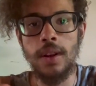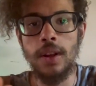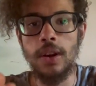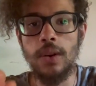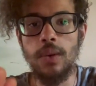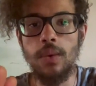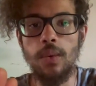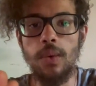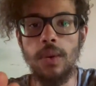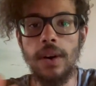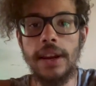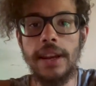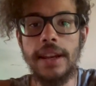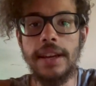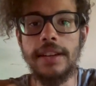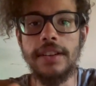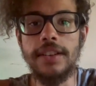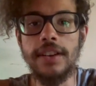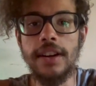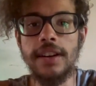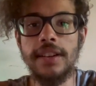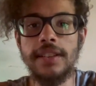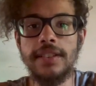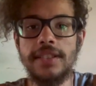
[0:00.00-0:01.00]
What it
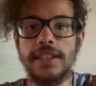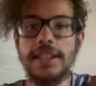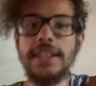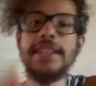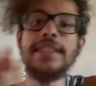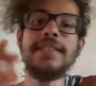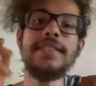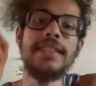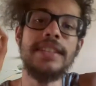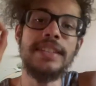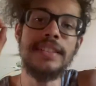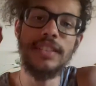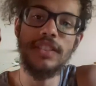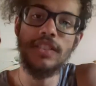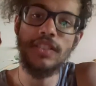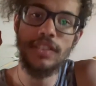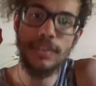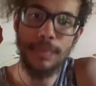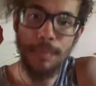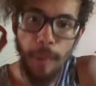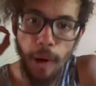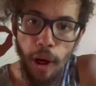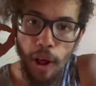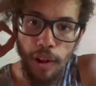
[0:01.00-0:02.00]
does is it's a
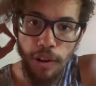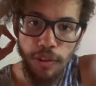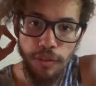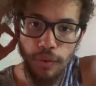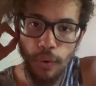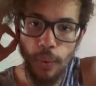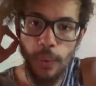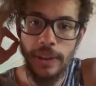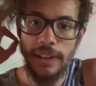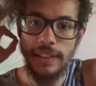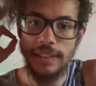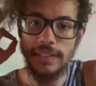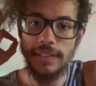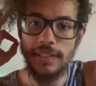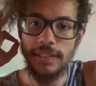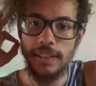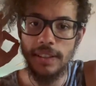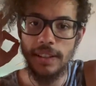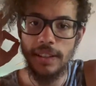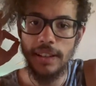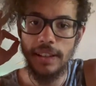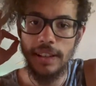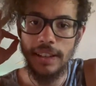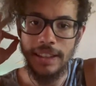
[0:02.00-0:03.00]
small voice
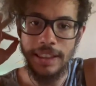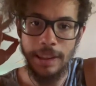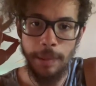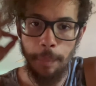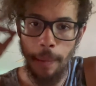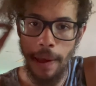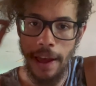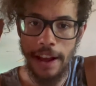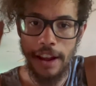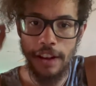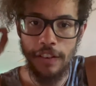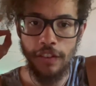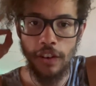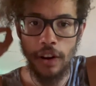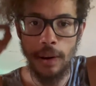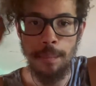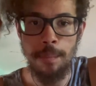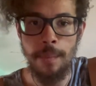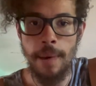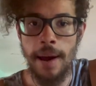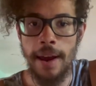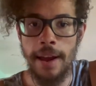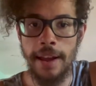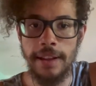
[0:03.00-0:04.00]
in the back of our
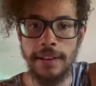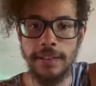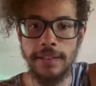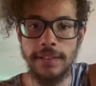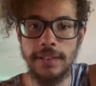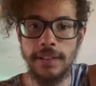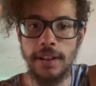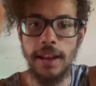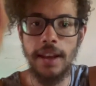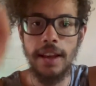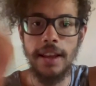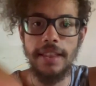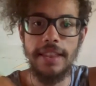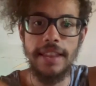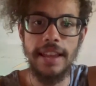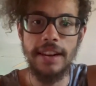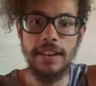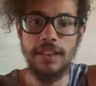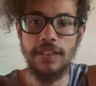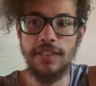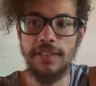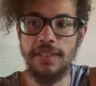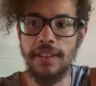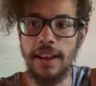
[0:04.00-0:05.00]
minds that
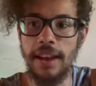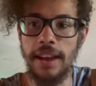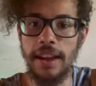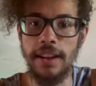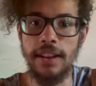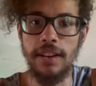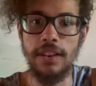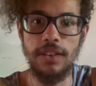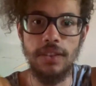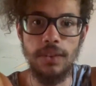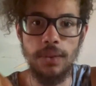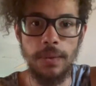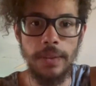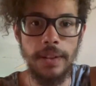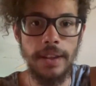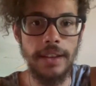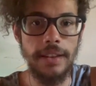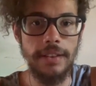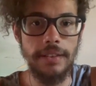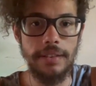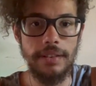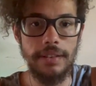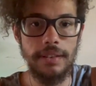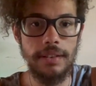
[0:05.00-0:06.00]
is saying, do
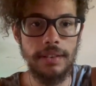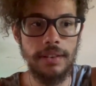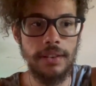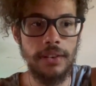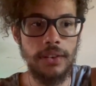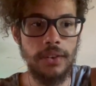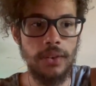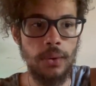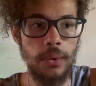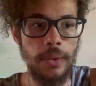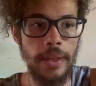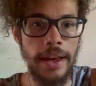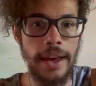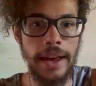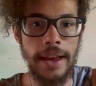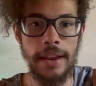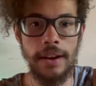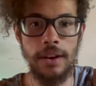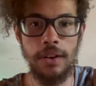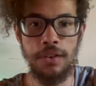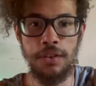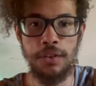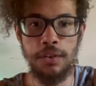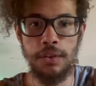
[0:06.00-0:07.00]
this, do that,
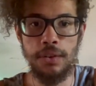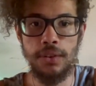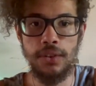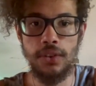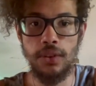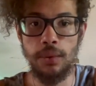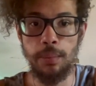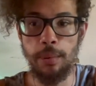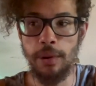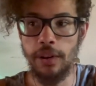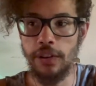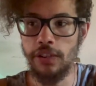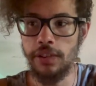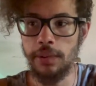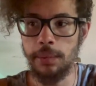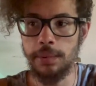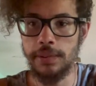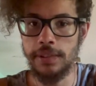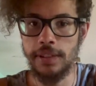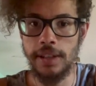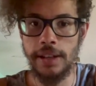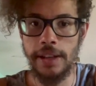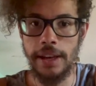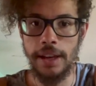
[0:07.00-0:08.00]
do push ups
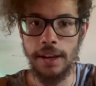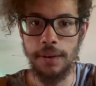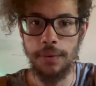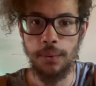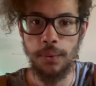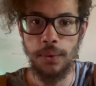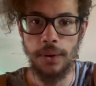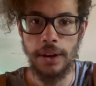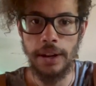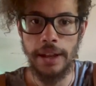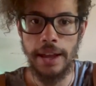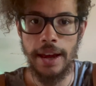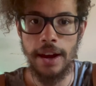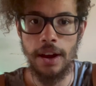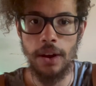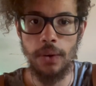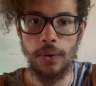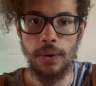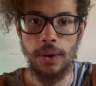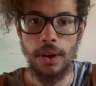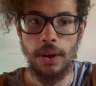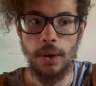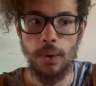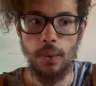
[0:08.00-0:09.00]
today, work
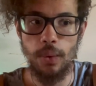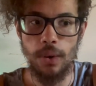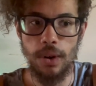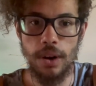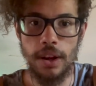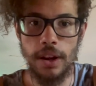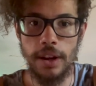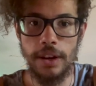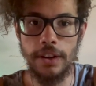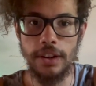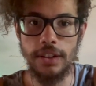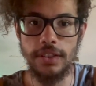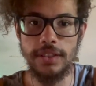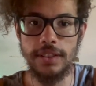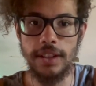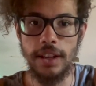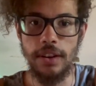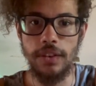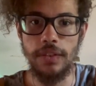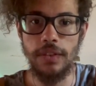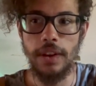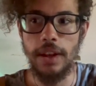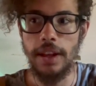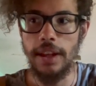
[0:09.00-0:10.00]
out, work on
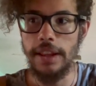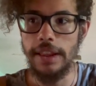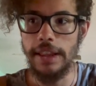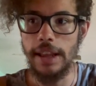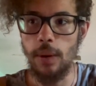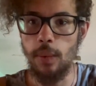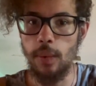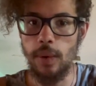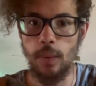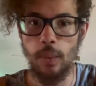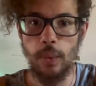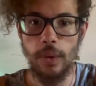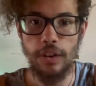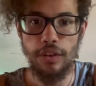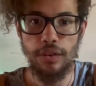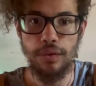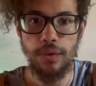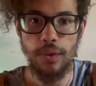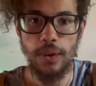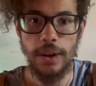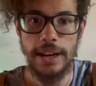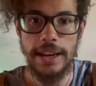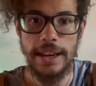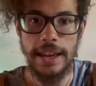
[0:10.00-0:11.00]
yourself. That when we're
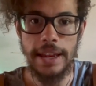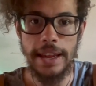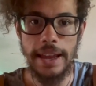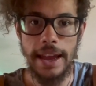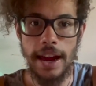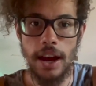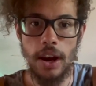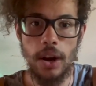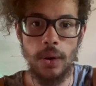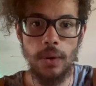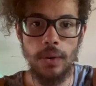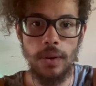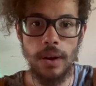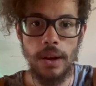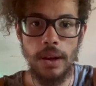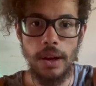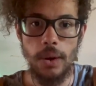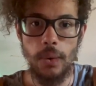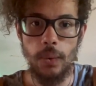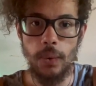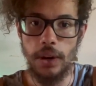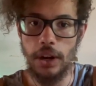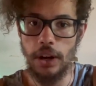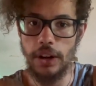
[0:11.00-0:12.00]
freaking out,
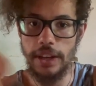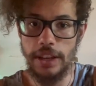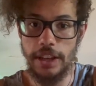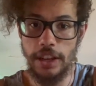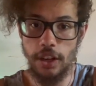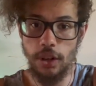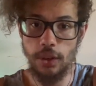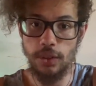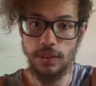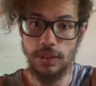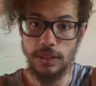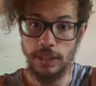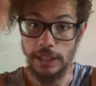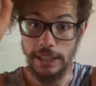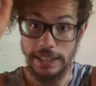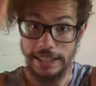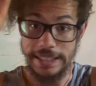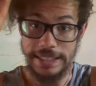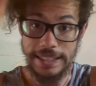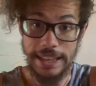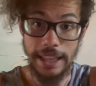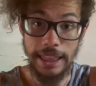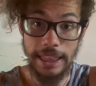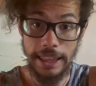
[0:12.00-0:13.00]
when our ego's
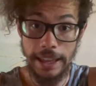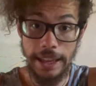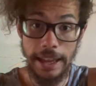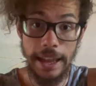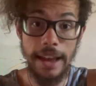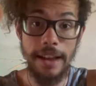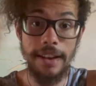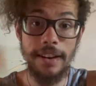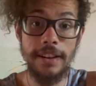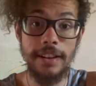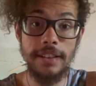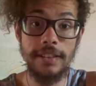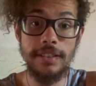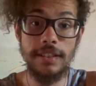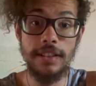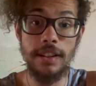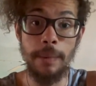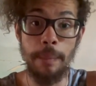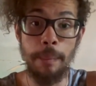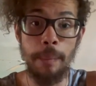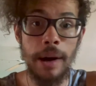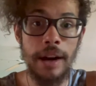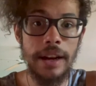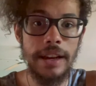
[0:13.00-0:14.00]
yelling at us, the
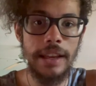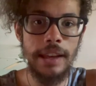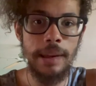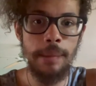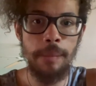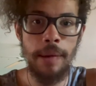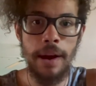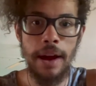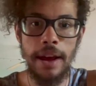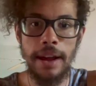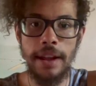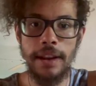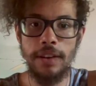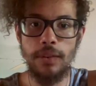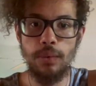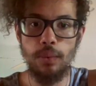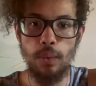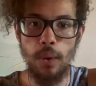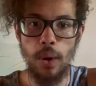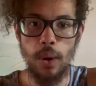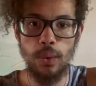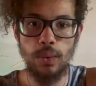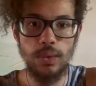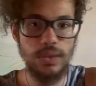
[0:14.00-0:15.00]
monkey mind
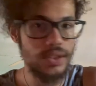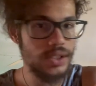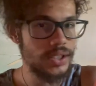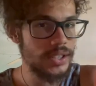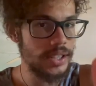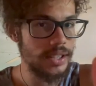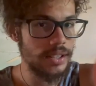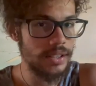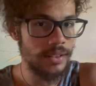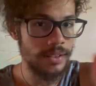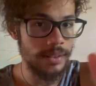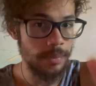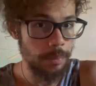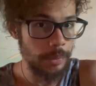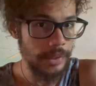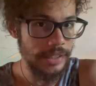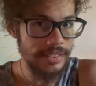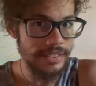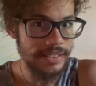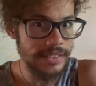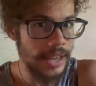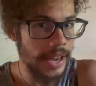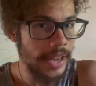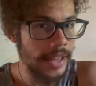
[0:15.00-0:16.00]
won't st- be
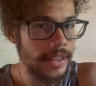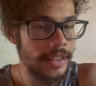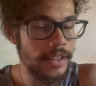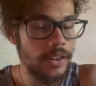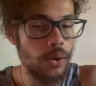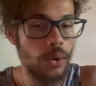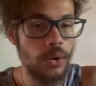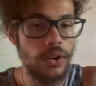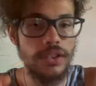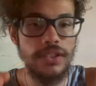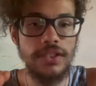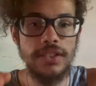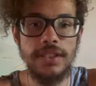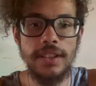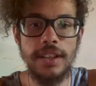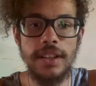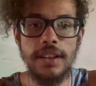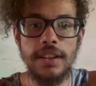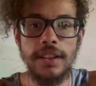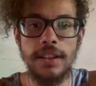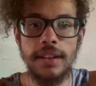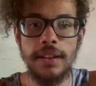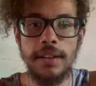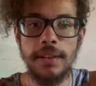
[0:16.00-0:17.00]
silent or
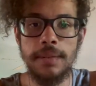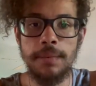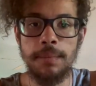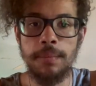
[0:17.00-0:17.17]
still.